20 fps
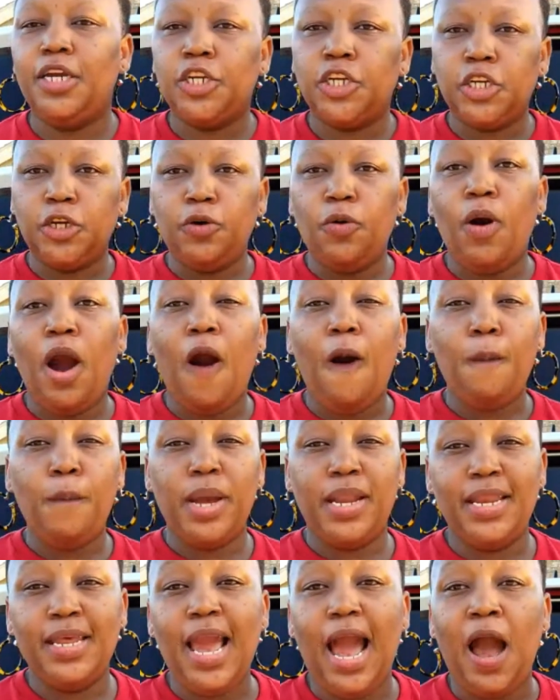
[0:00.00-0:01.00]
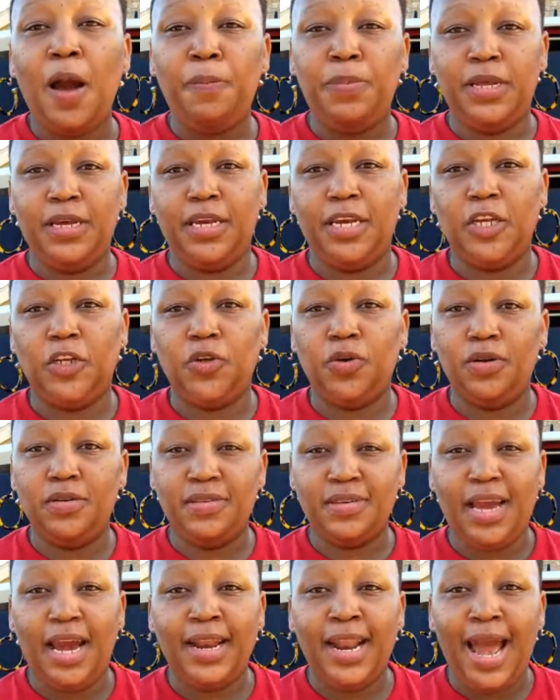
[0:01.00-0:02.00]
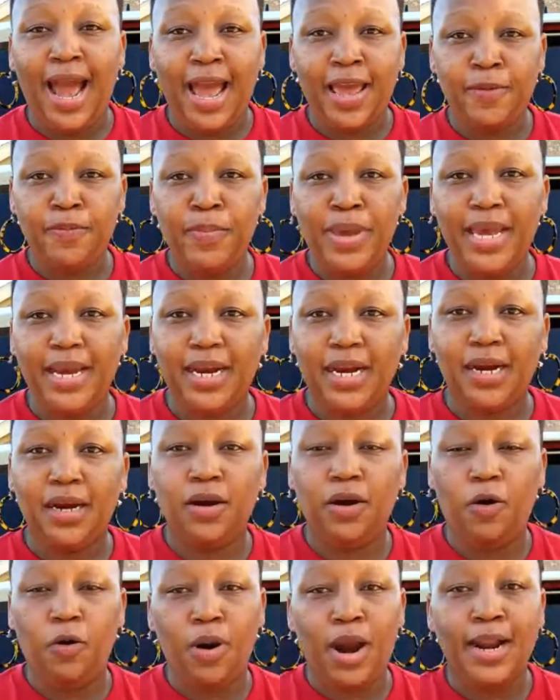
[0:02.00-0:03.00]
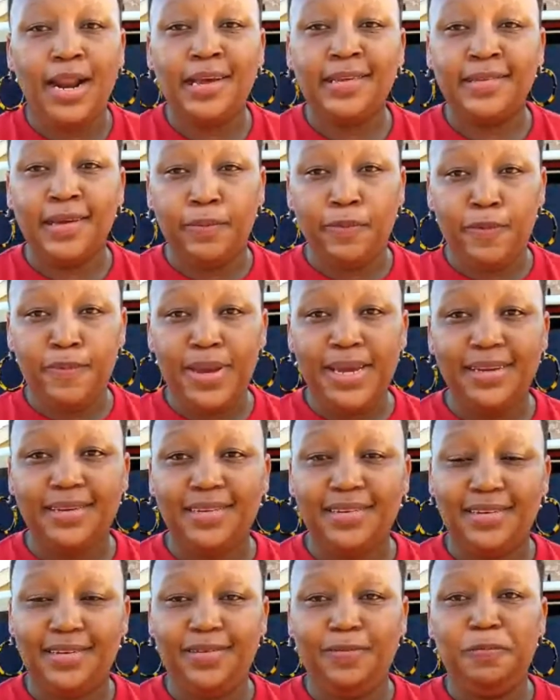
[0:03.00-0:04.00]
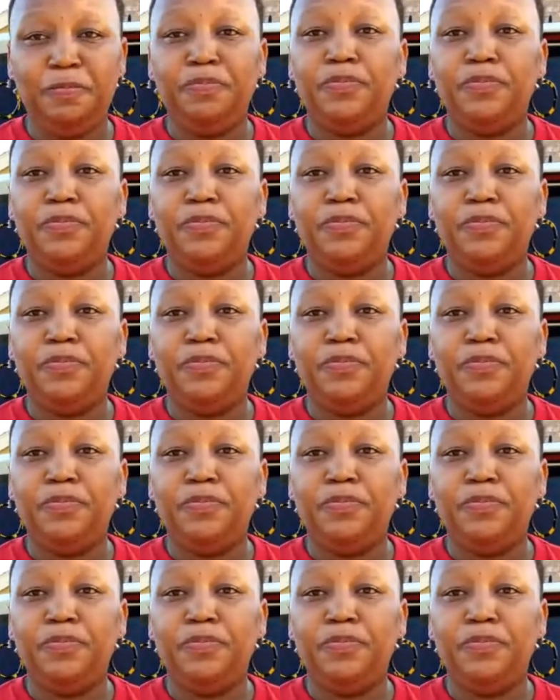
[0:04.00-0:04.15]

Shiko, how many applications can I make or can I submit